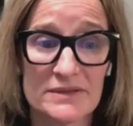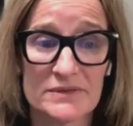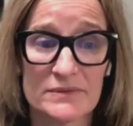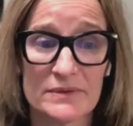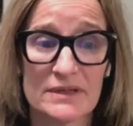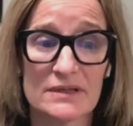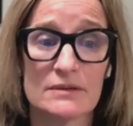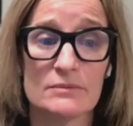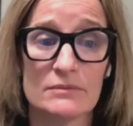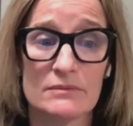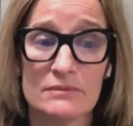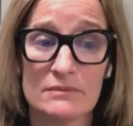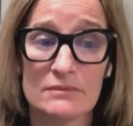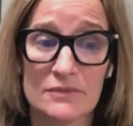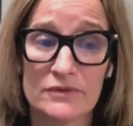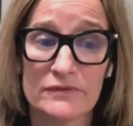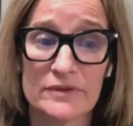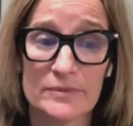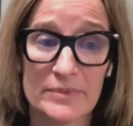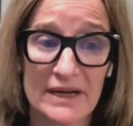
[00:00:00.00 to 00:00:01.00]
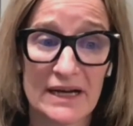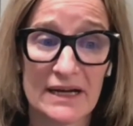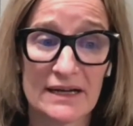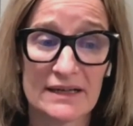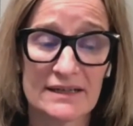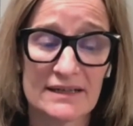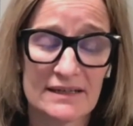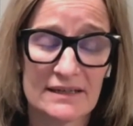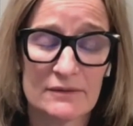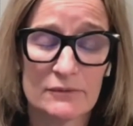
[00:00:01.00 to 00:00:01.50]
always want to move it
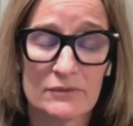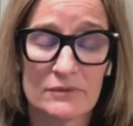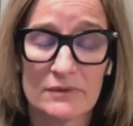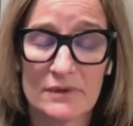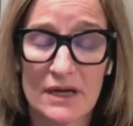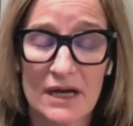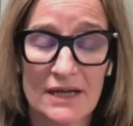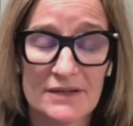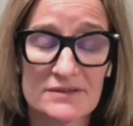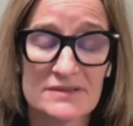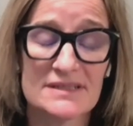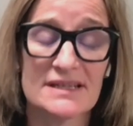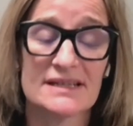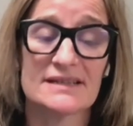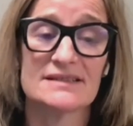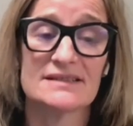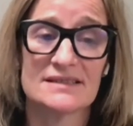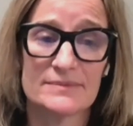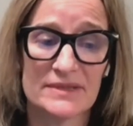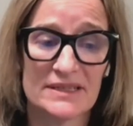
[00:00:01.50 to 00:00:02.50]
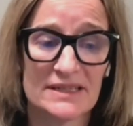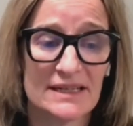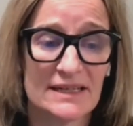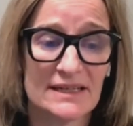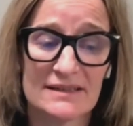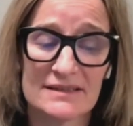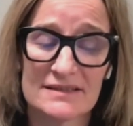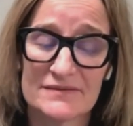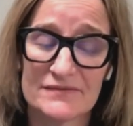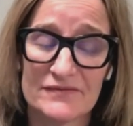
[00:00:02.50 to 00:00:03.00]
back. 100 seconds to
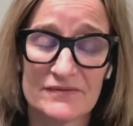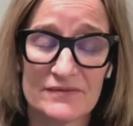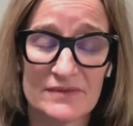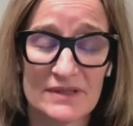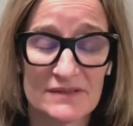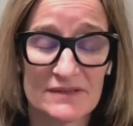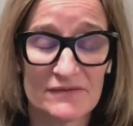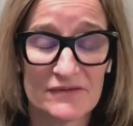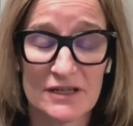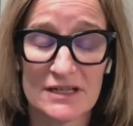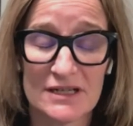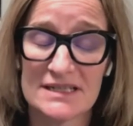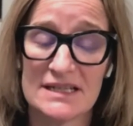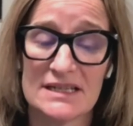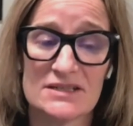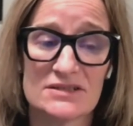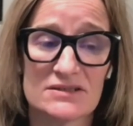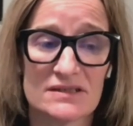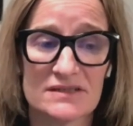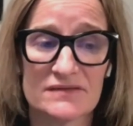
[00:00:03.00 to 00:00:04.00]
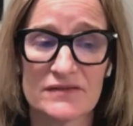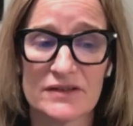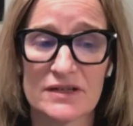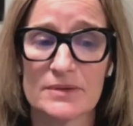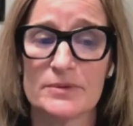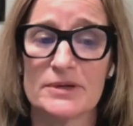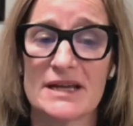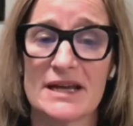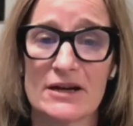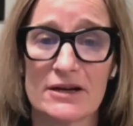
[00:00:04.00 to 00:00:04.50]
midnight, it's, it's very dangerous,
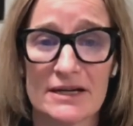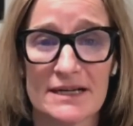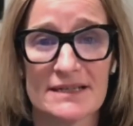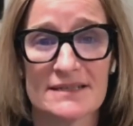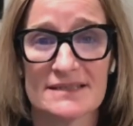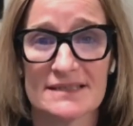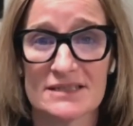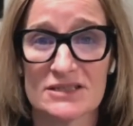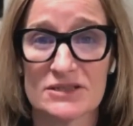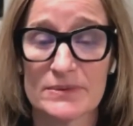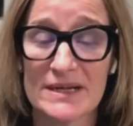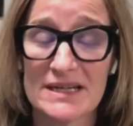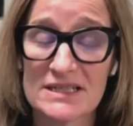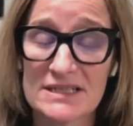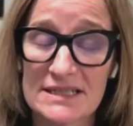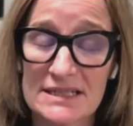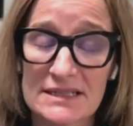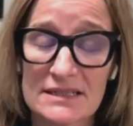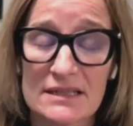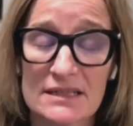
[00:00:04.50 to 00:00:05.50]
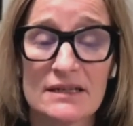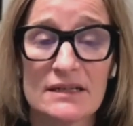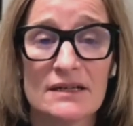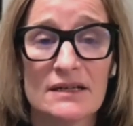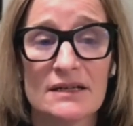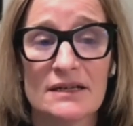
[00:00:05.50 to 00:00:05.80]
very precarious situation.